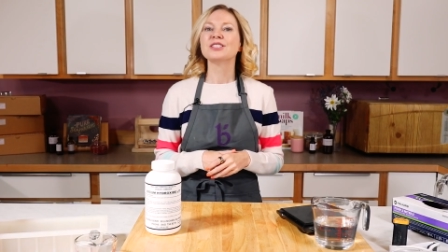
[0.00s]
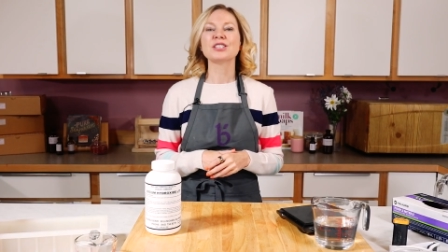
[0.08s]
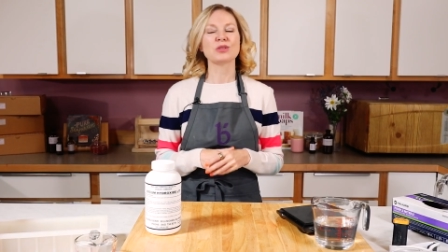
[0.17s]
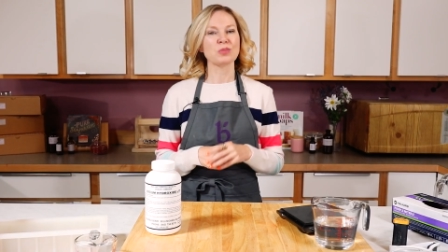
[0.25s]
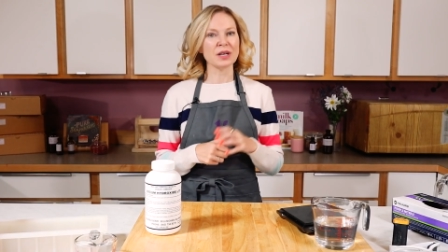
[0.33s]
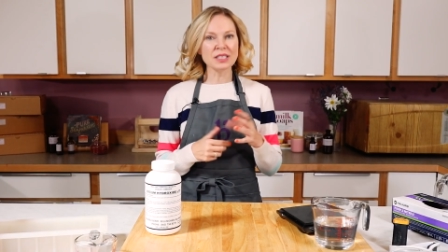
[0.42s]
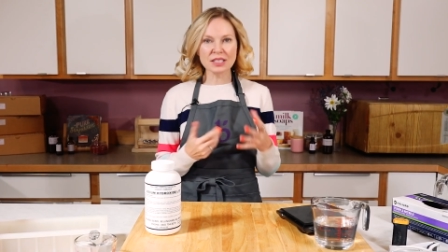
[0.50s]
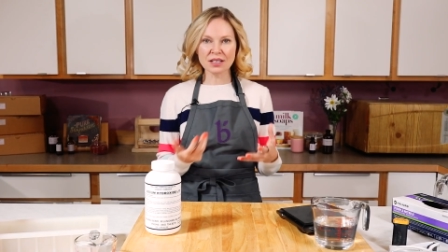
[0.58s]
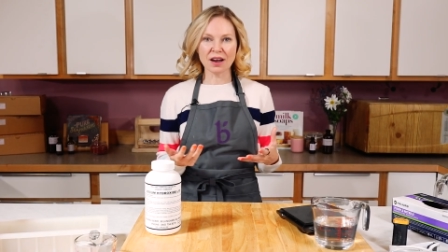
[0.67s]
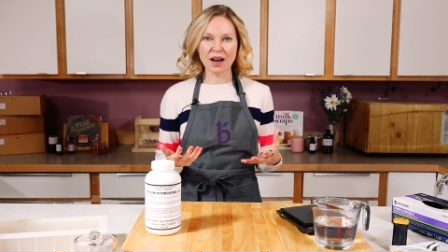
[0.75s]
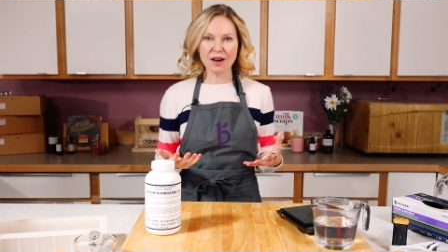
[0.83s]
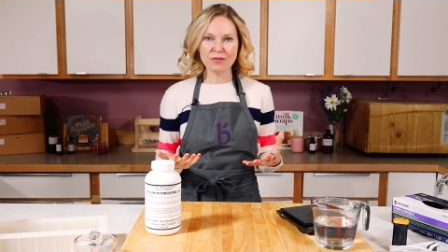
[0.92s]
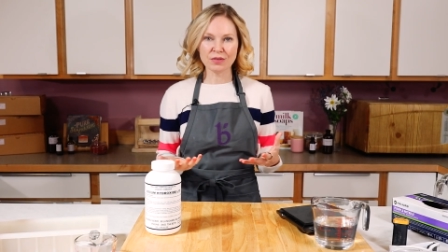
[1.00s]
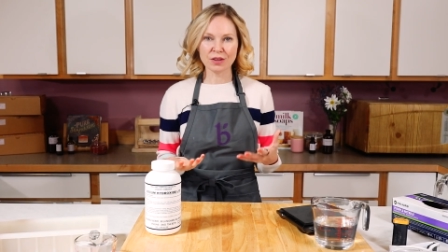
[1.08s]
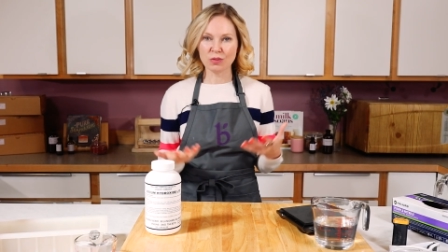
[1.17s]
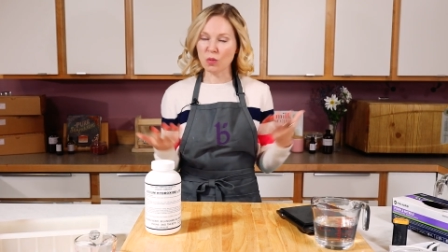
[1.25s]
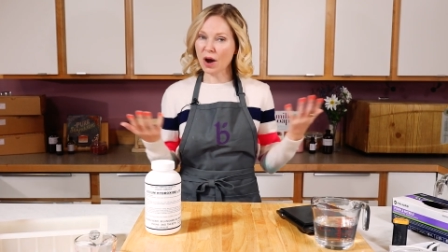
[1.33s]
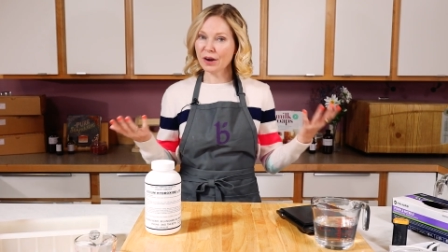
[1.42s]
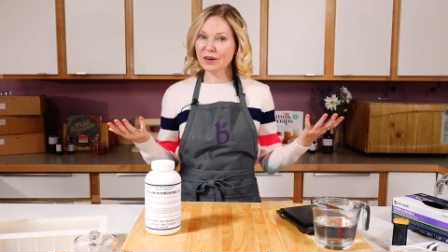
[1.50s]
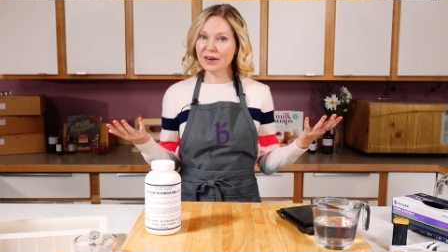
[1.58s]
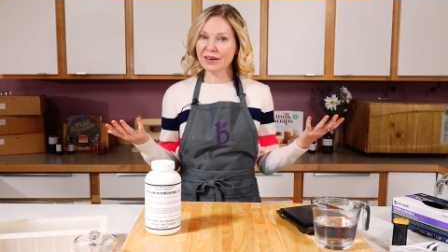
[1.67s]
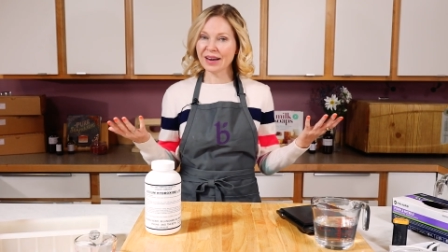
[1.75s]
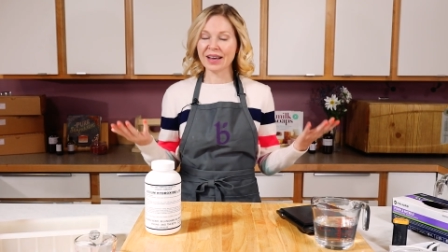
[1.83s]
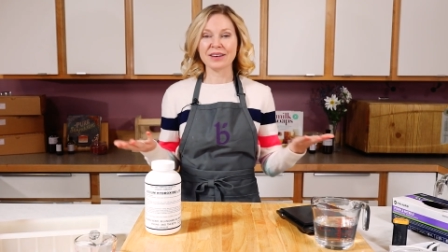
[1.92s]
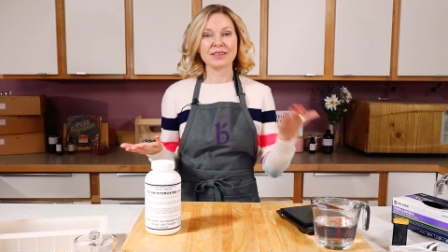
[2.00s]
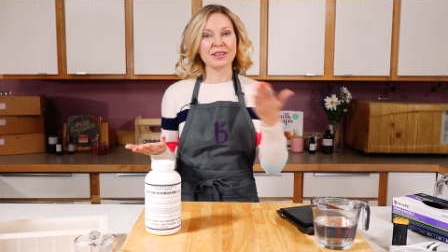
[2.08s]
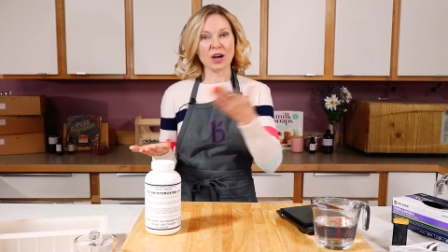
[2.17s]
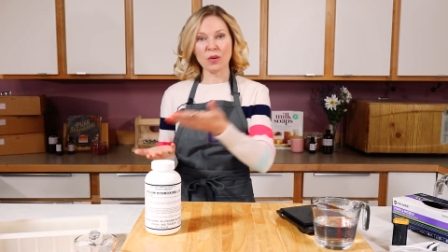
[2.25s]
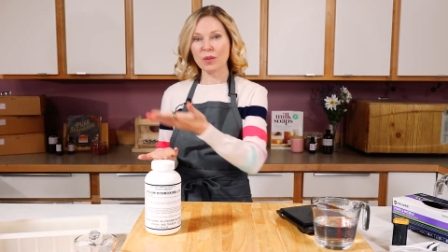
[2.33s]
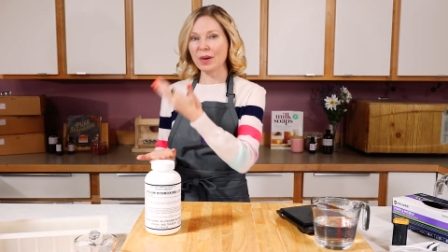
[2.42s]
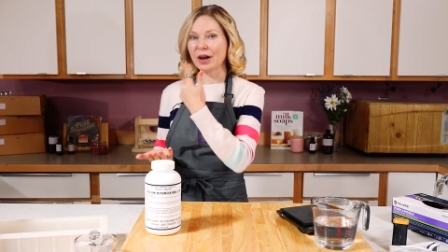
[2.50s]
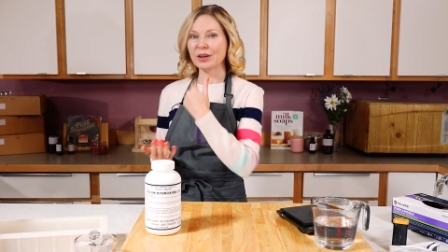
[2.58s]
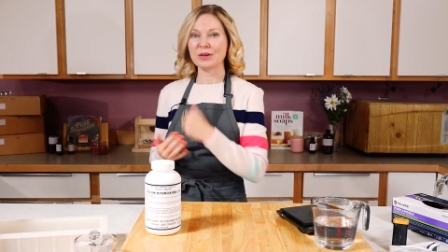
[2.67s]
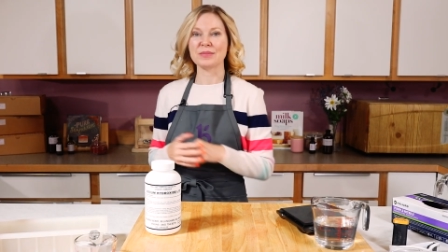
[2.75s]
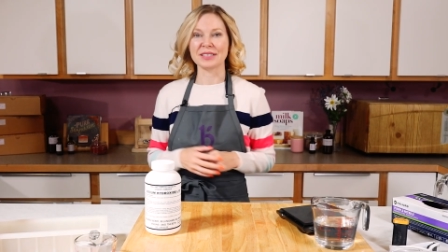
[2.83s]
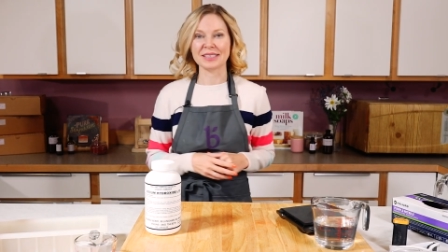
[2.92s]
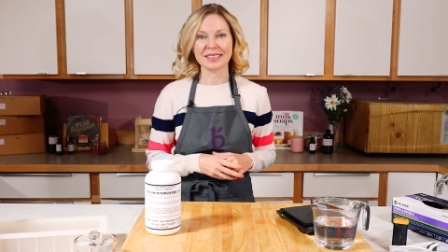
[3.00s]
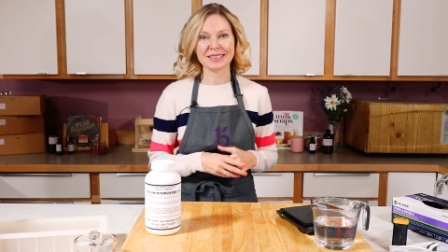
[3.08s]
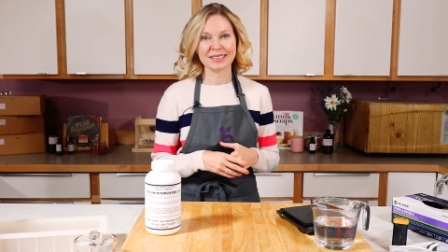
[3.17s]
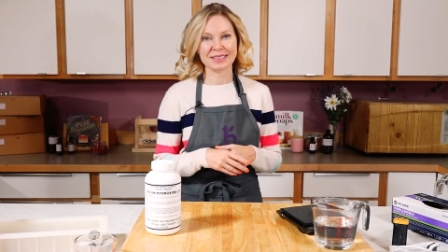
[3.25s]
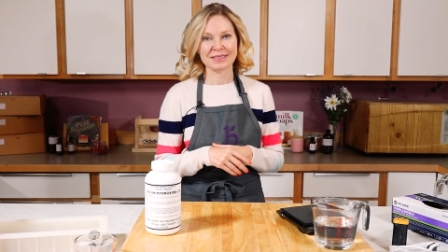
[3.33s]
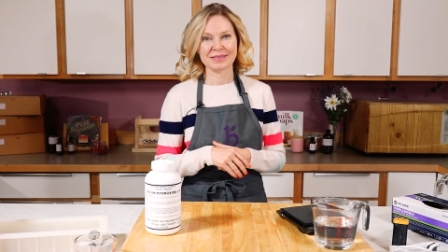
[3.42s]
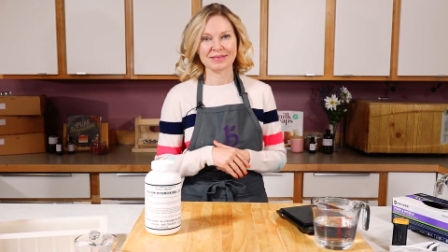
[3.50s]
Just rinse it off with water and go about your business.